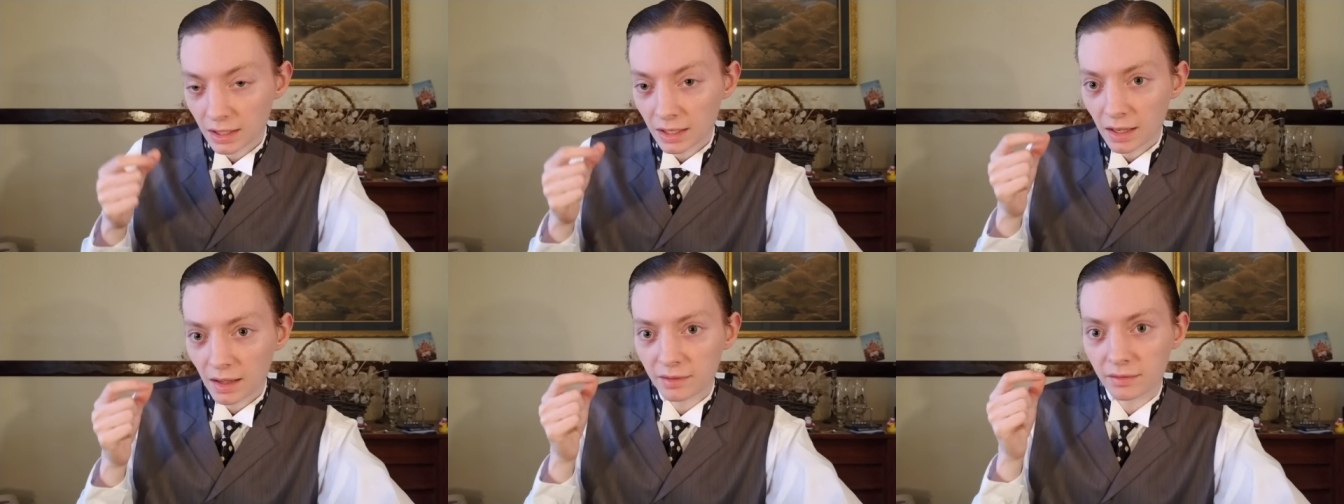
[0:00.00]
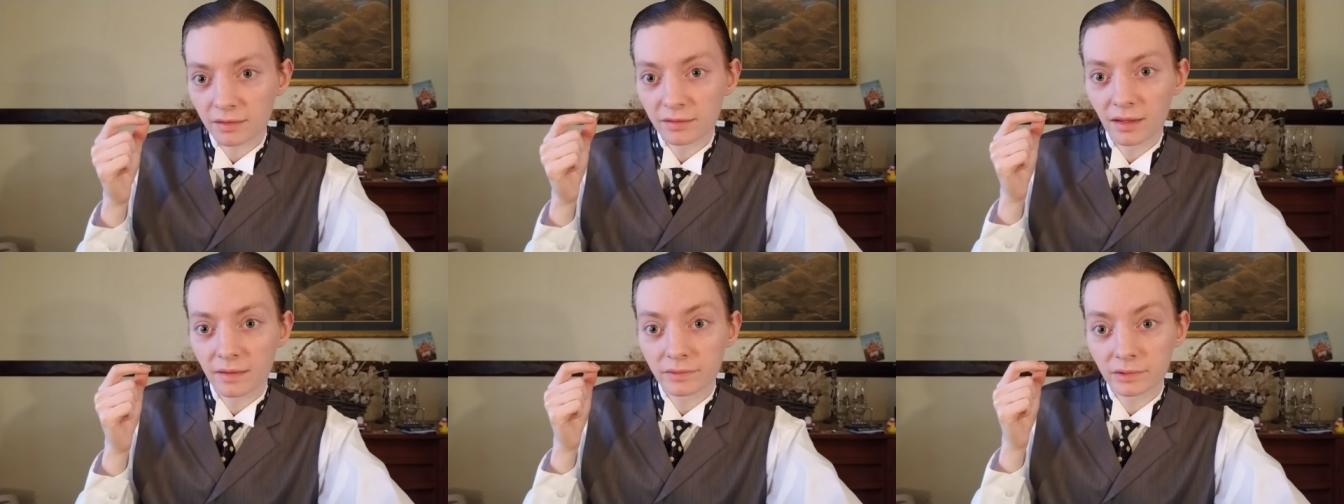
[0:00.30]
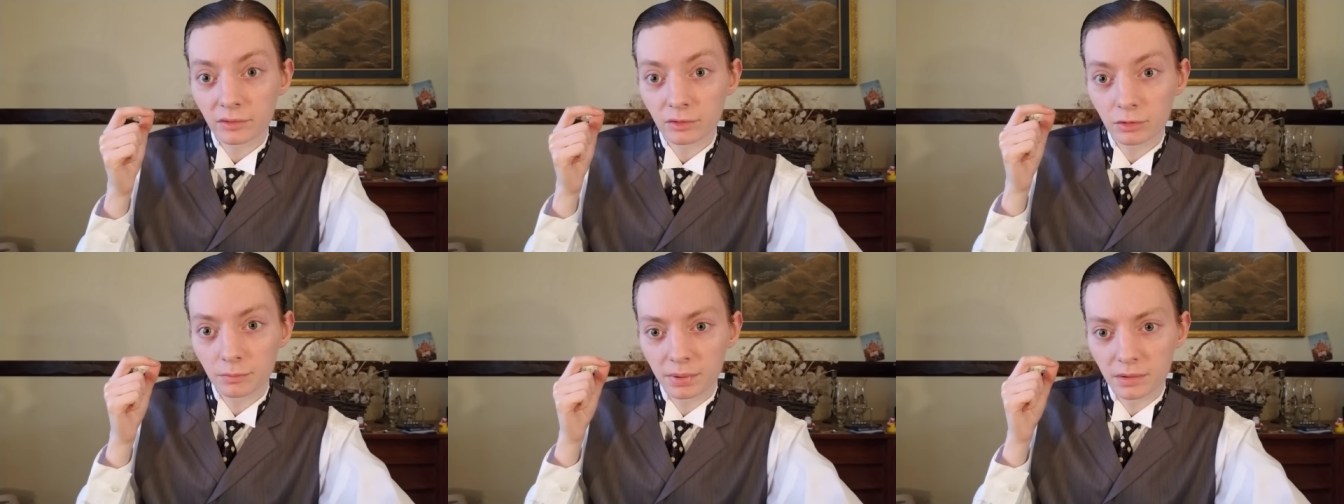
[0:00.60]
It does have a
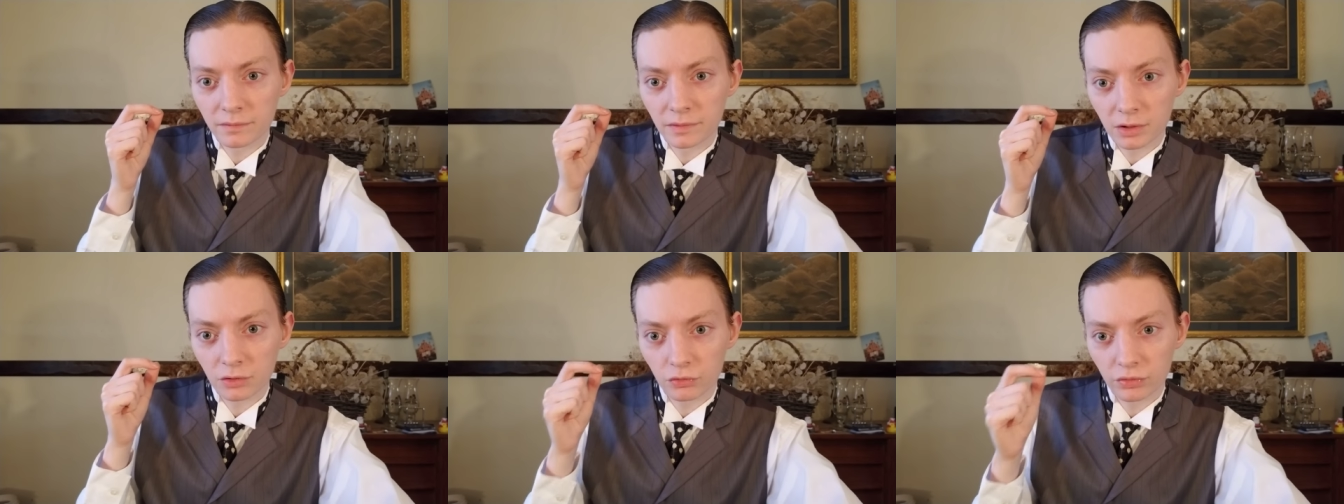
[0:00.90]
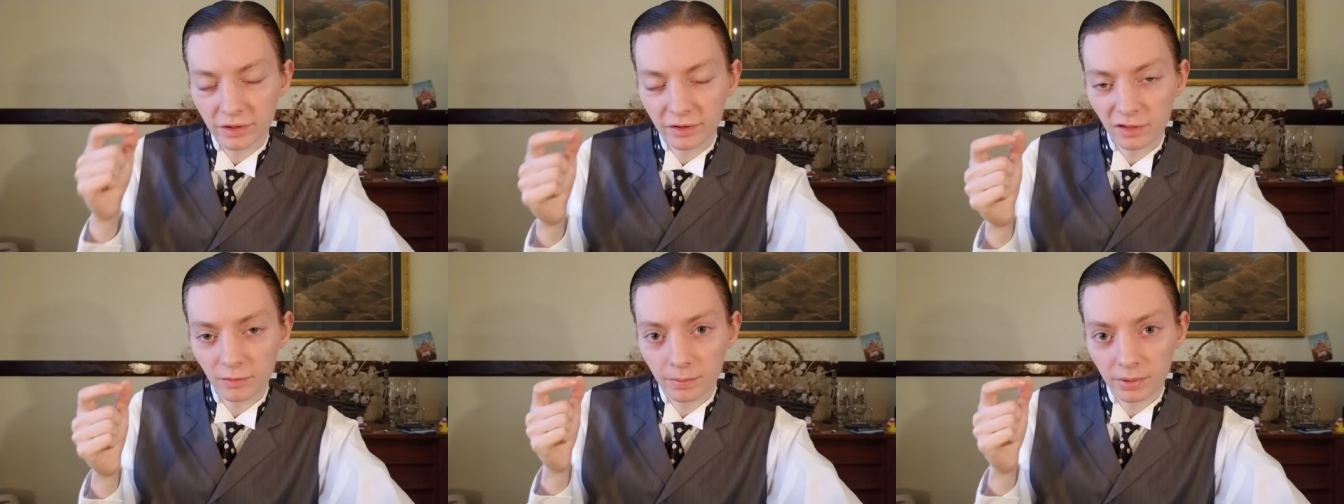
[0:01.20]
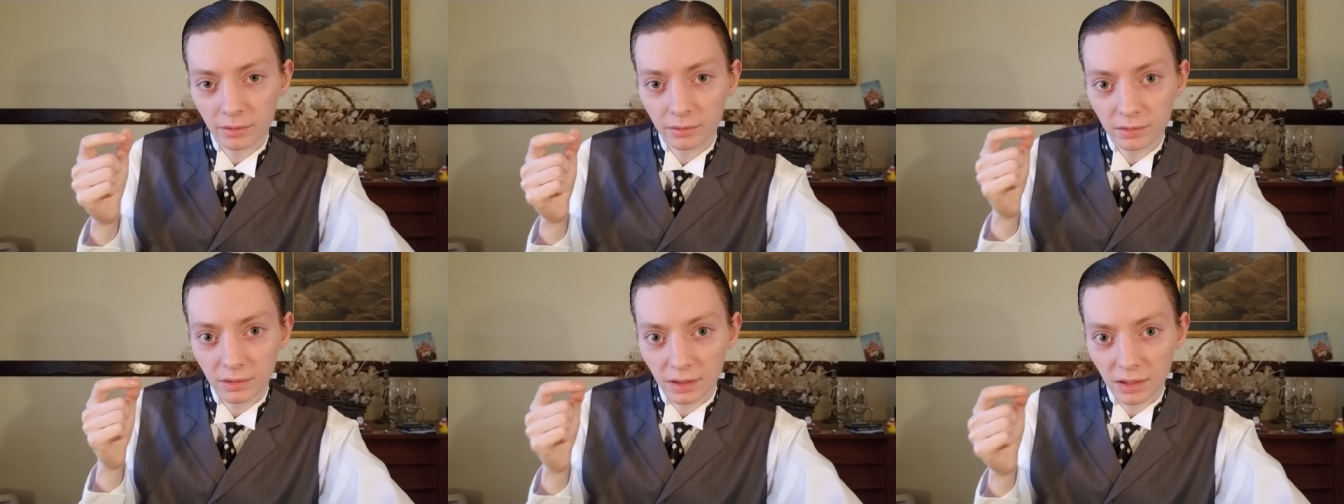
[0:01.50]
little bit of a crisp
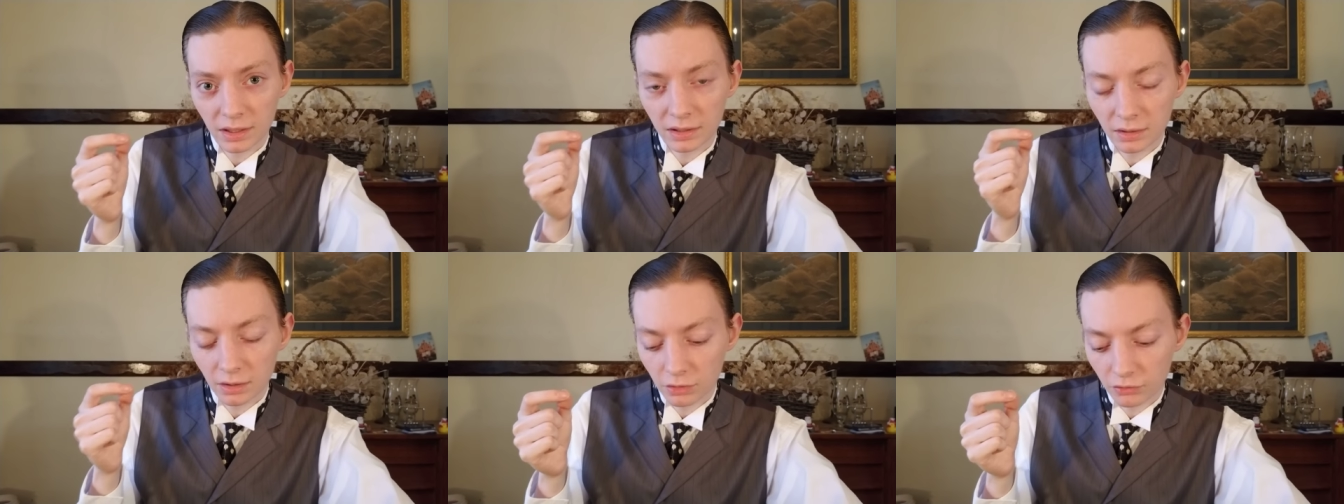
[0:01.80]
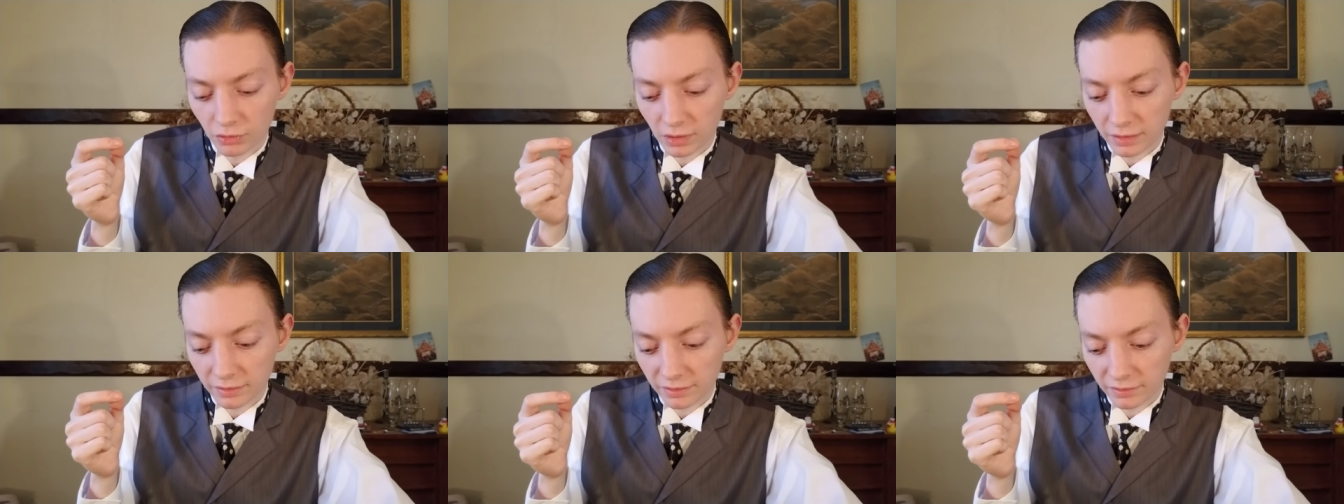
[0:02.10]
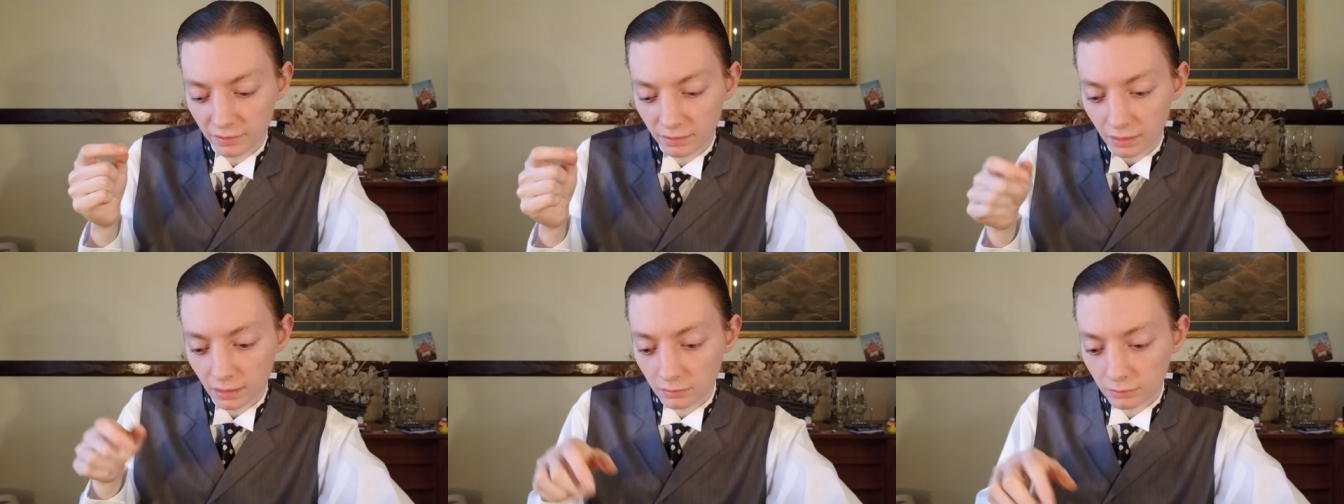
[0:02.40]
in the
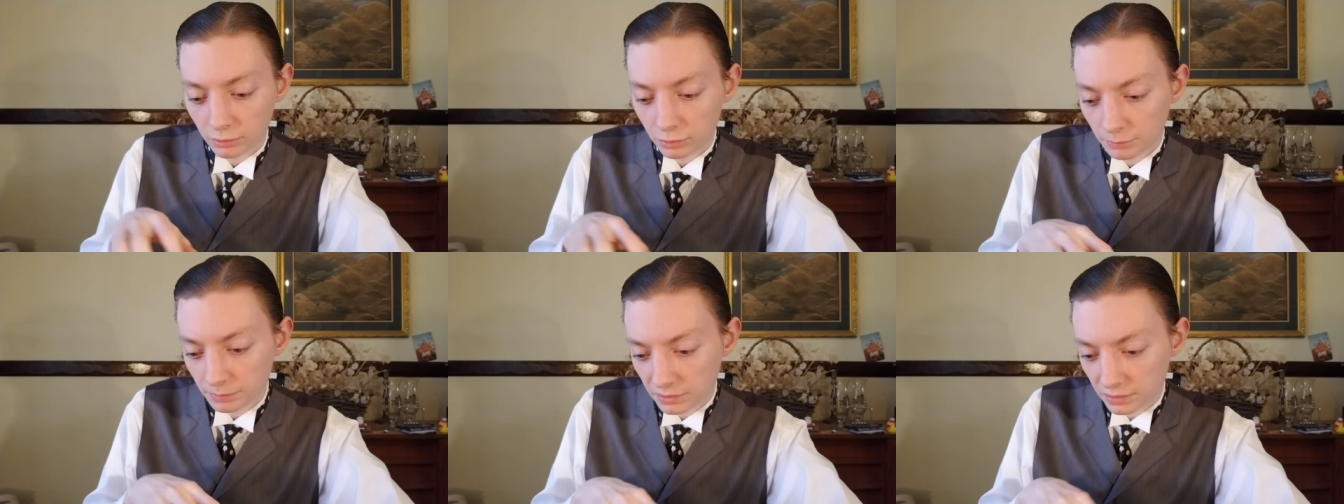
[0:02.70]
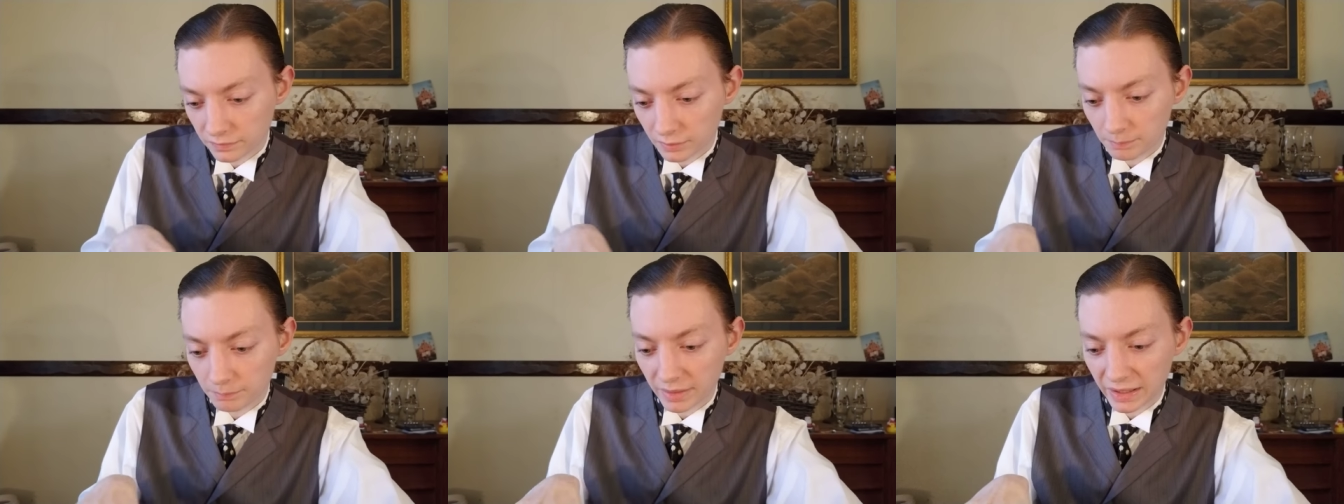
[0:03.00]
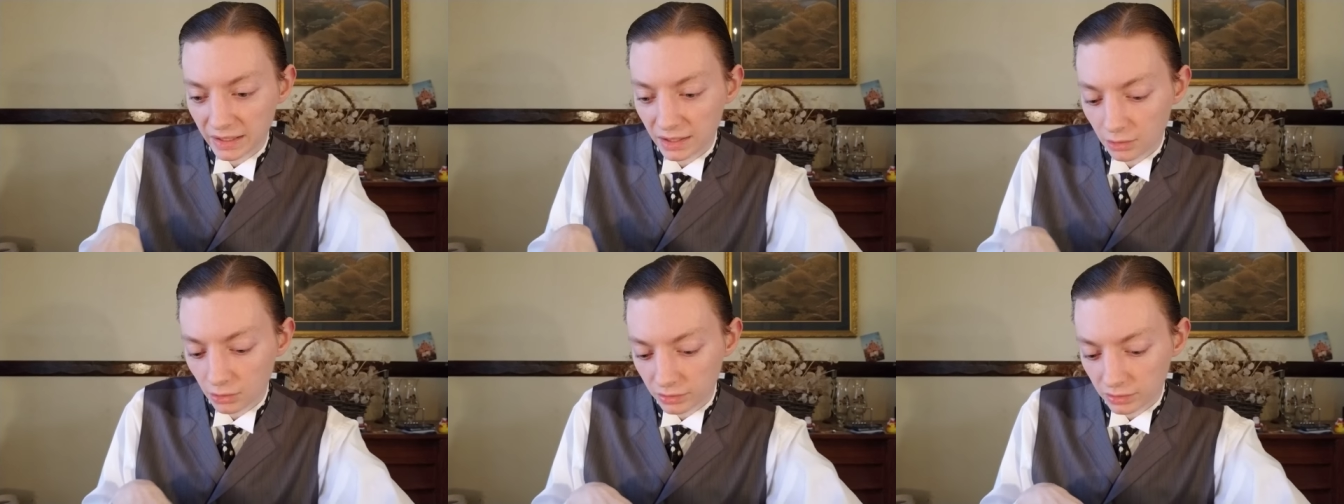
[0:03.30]
crust, a little bit of a
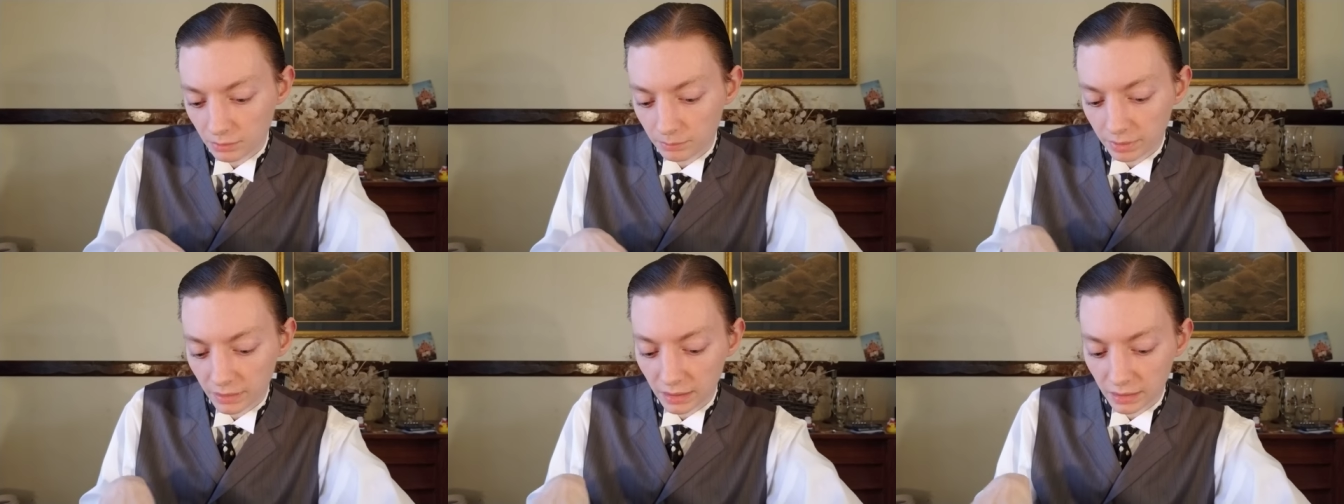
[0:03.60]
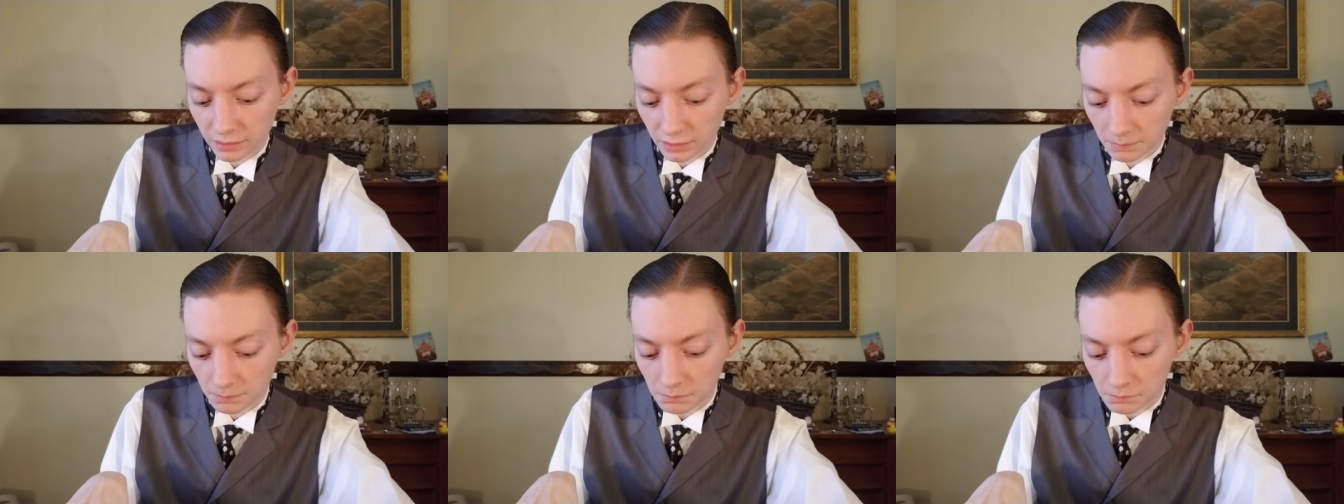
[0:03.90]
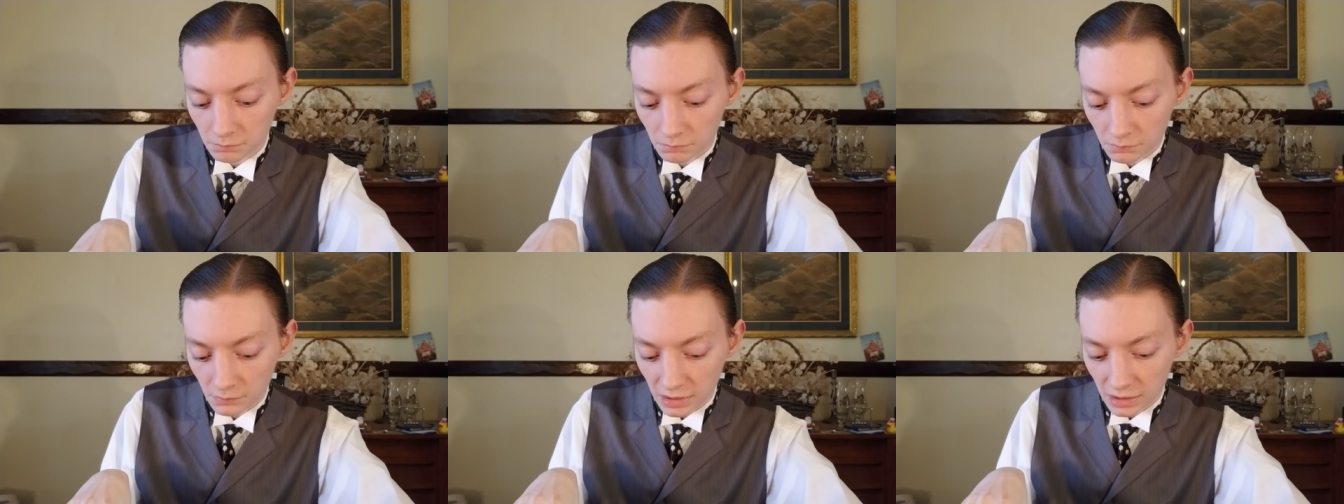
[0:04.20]
bake on the bottom,